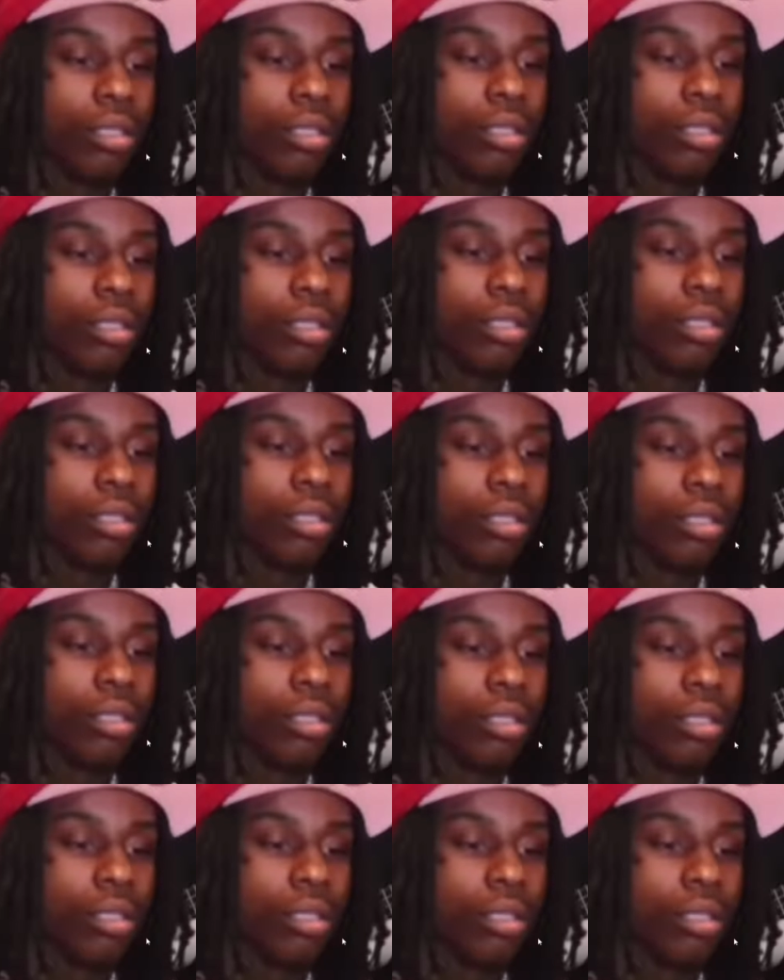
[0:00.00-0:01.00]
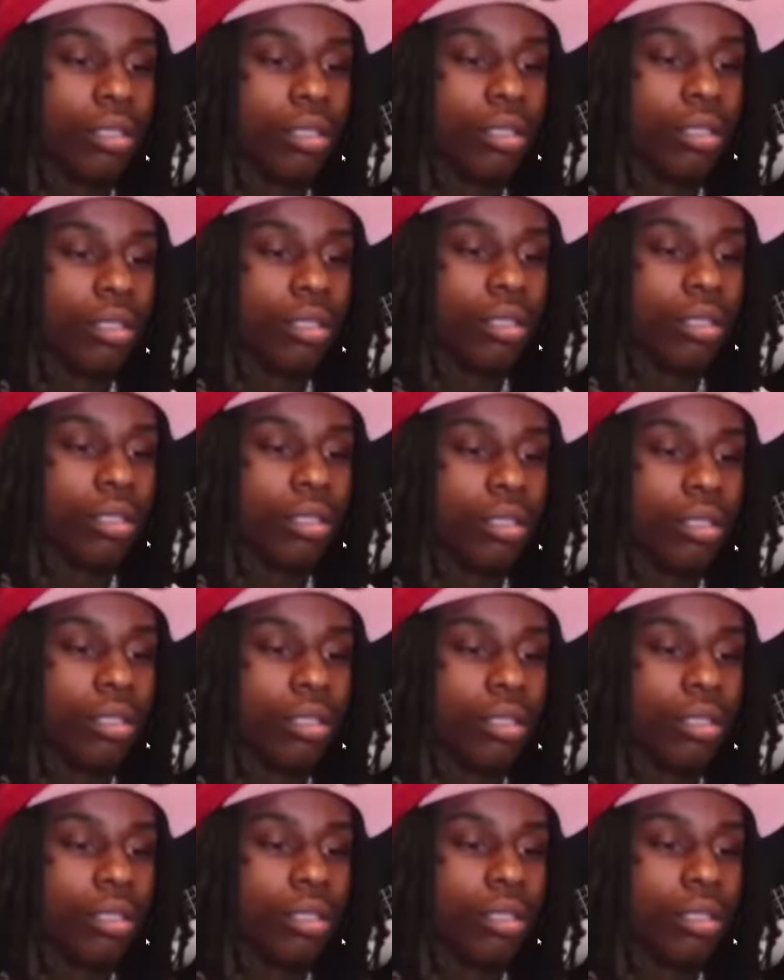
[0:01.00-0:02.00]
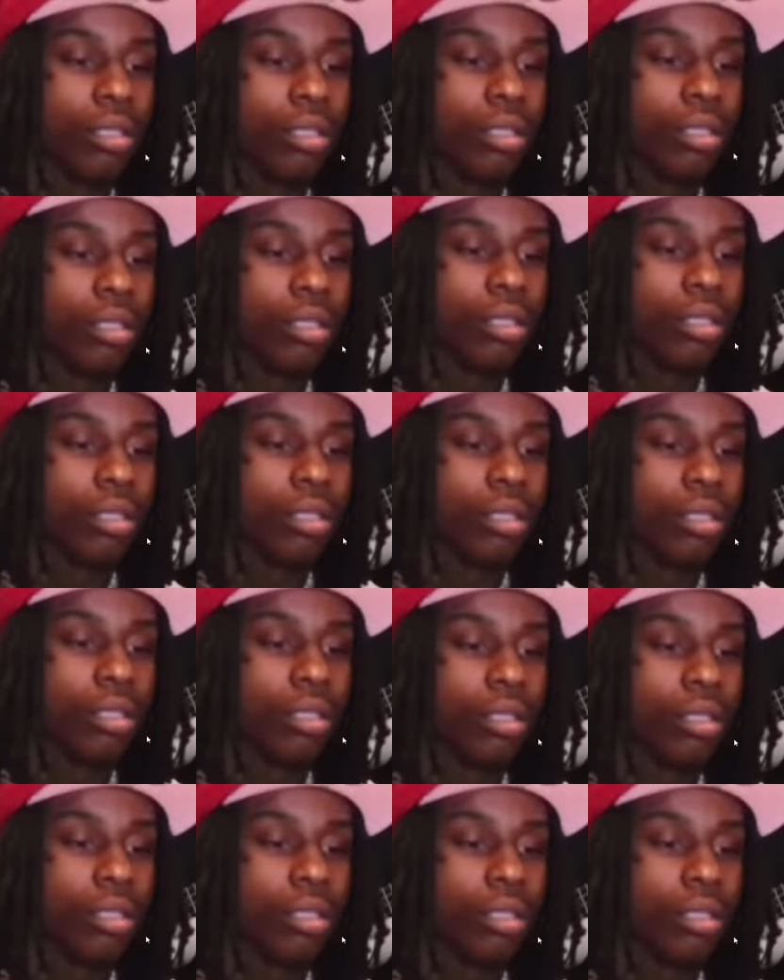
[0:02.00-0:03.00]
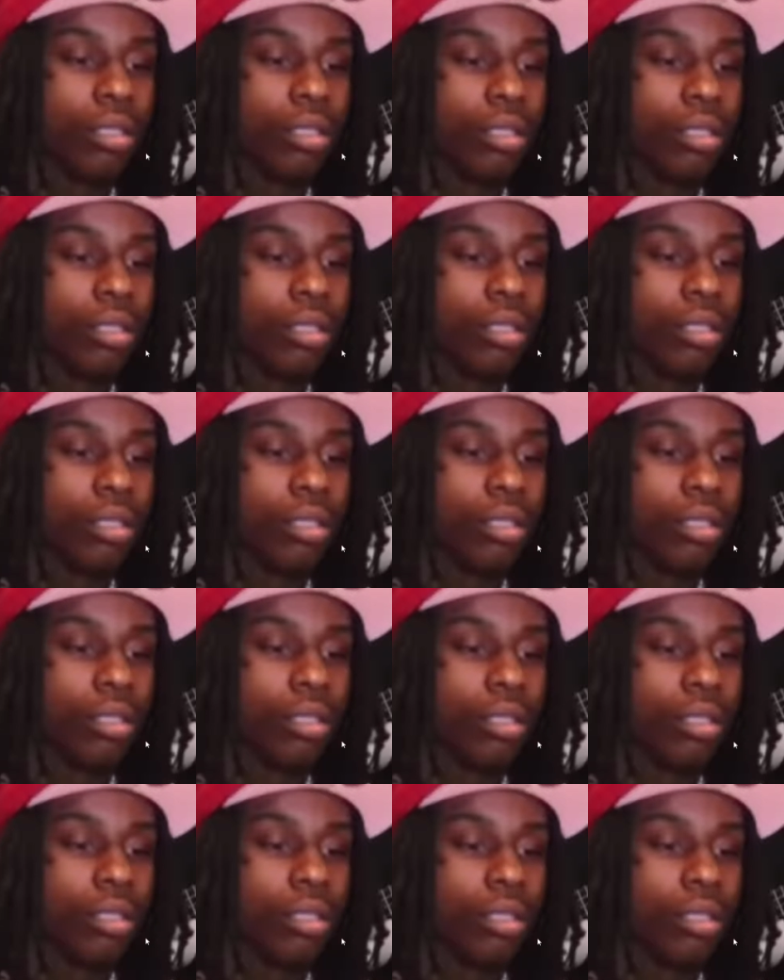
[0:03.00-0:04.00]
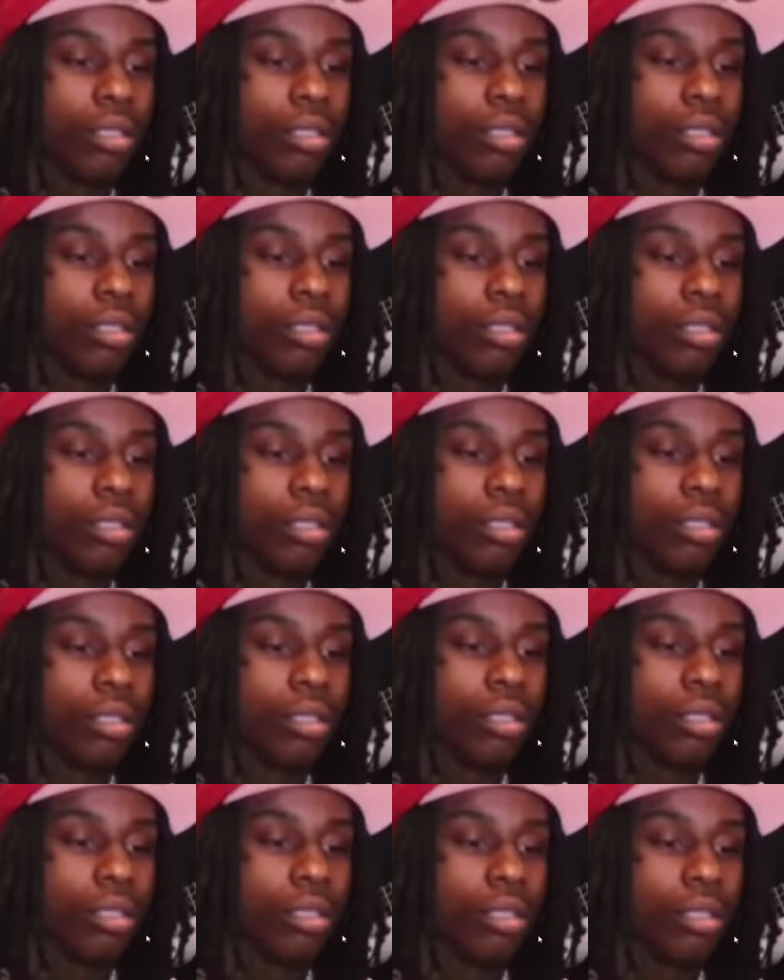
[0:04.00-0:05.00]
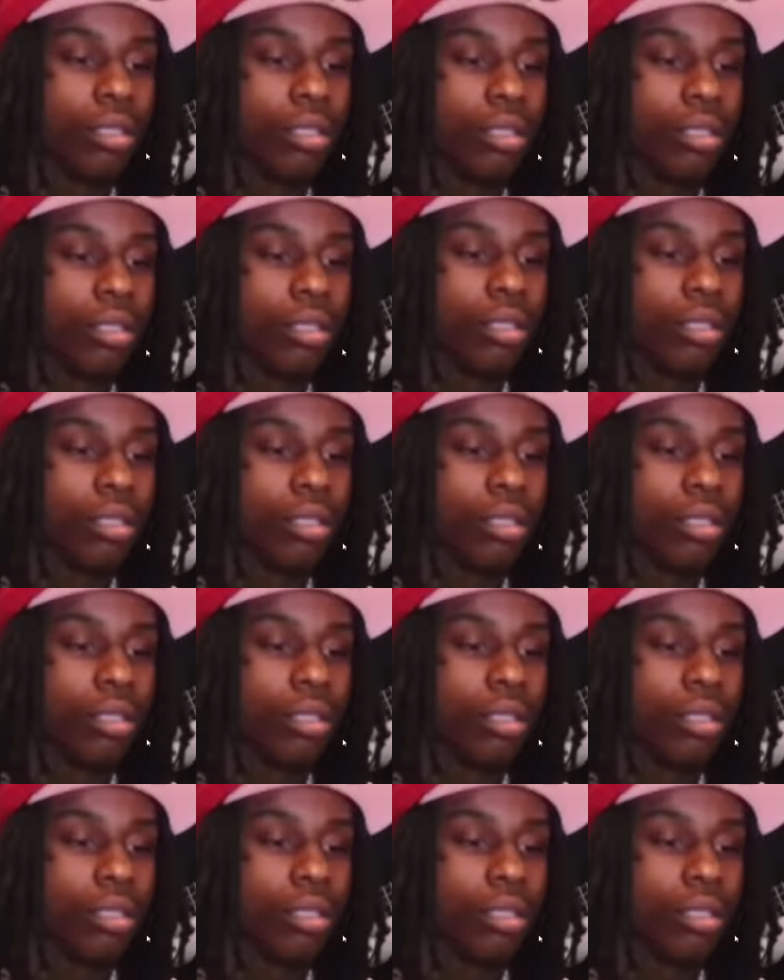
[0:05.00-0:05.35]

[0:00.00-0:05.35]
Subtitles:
No words are spoken by the person on screen.